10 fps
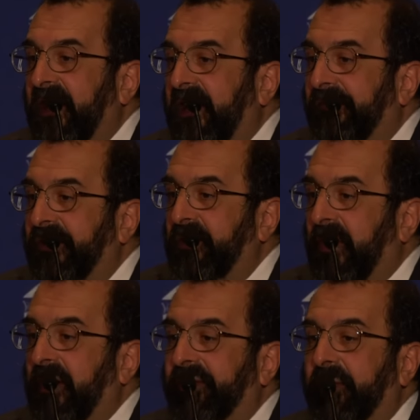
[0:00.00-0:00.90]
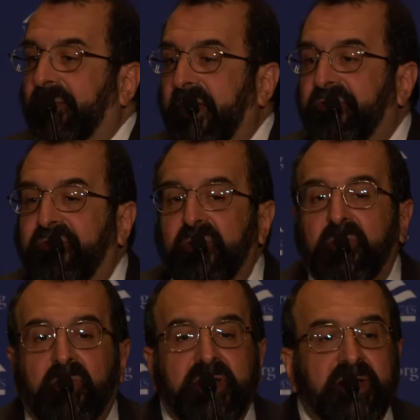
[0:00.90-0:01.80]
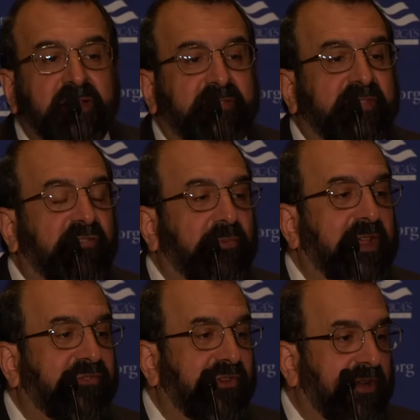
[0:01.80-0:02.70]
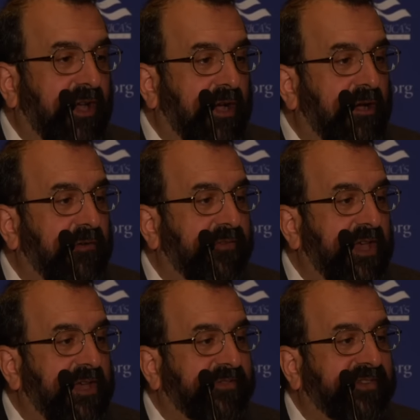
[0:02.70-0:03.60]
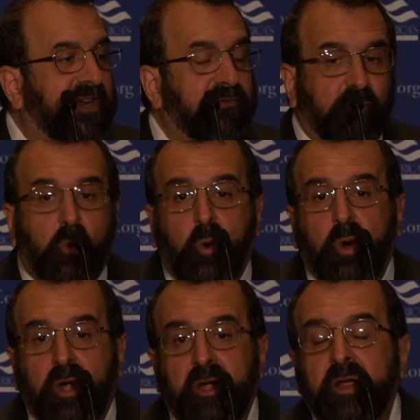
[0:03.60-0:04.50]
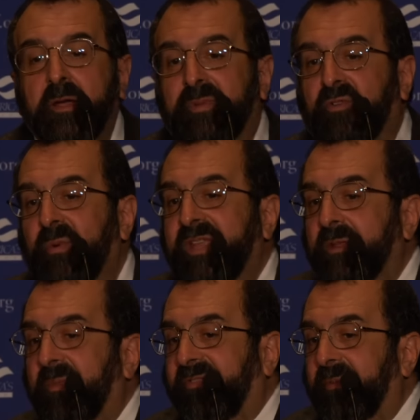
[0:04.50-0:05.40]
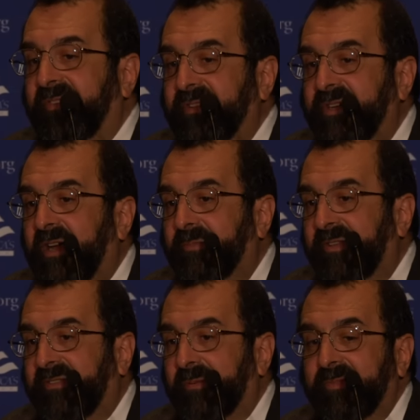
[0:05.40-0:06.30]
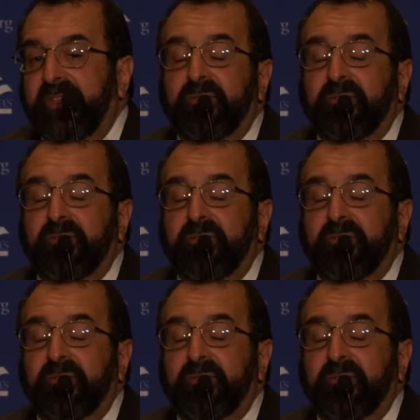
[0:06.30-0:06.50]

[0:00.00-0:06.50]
if you are under pressure or in a situation of a state of war between the Muslims and the non Muslims.